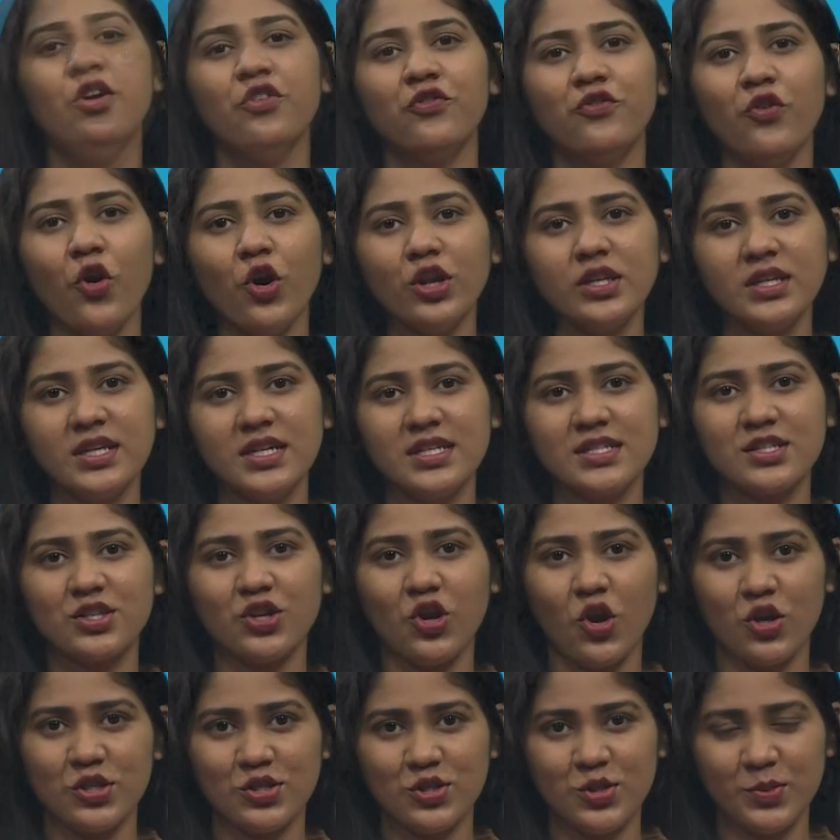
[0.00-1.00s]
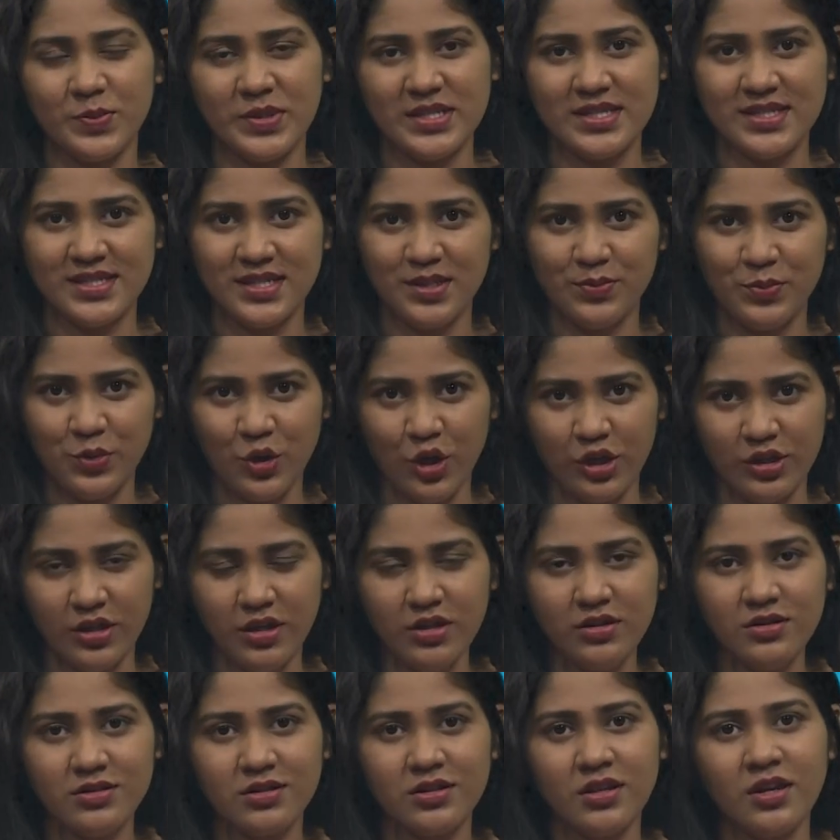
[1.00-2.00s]
what is gross domestic
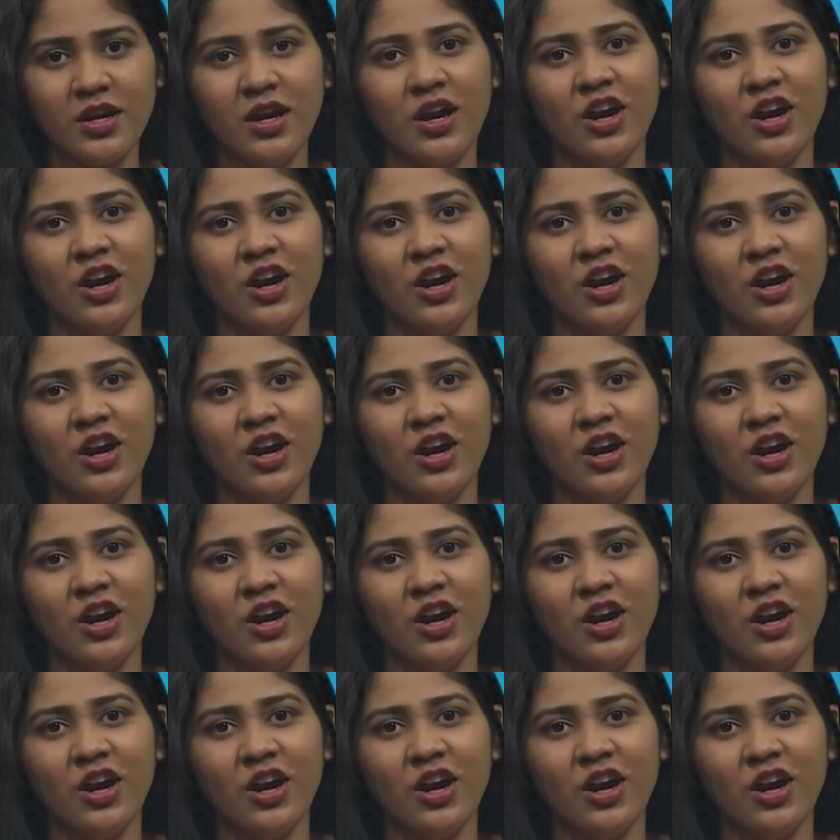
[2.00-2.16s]
product,